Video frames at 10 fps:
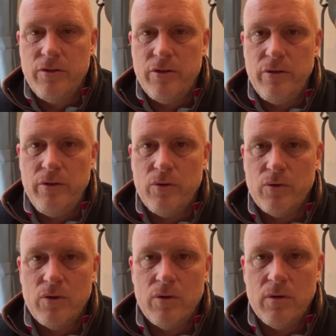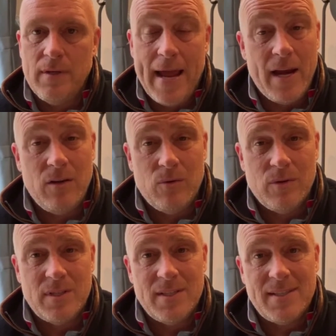to your
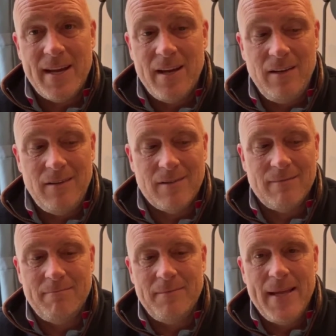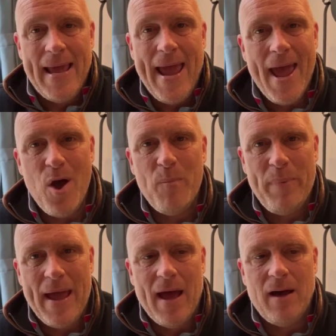landlords and saying, look, how
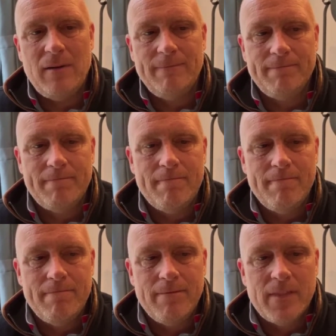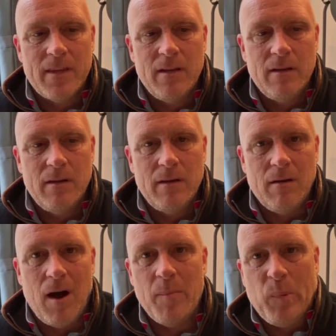about
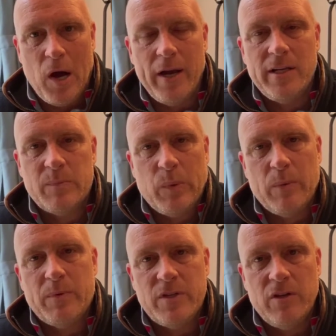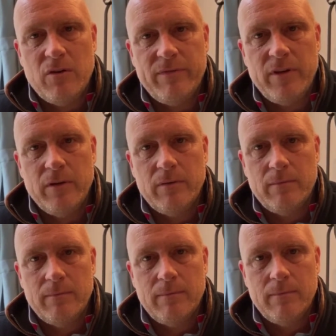I buy this property off you?
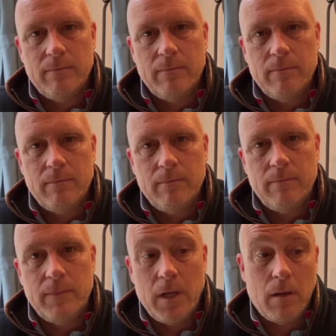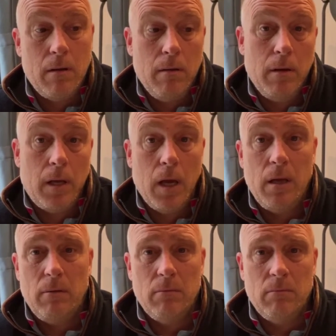And they're going,
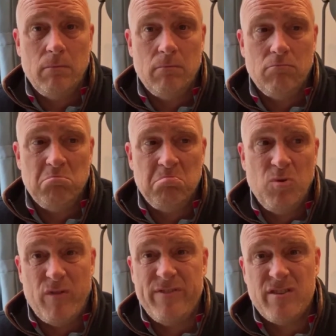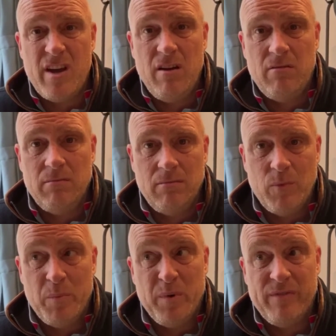okay, not for sale.
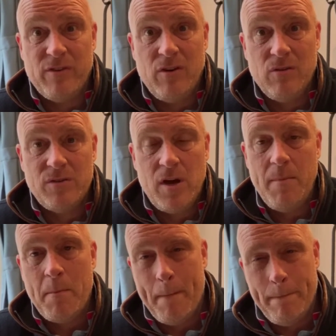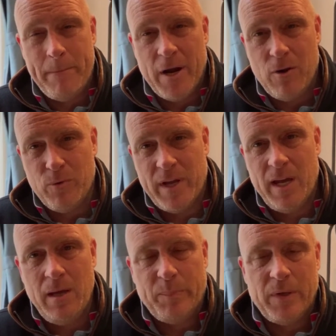Won't be for a long time, but I will
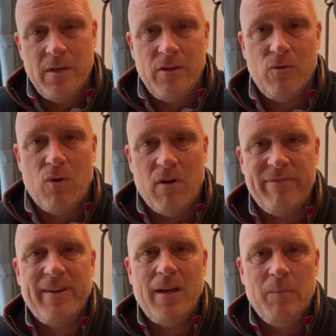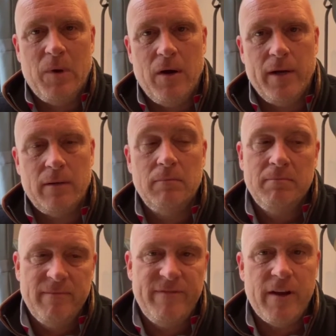keep your offer in mind.
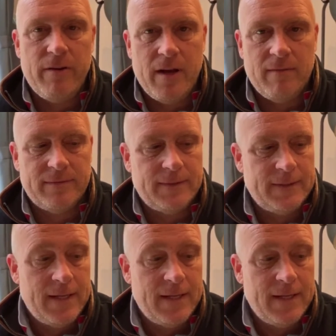Fair enough.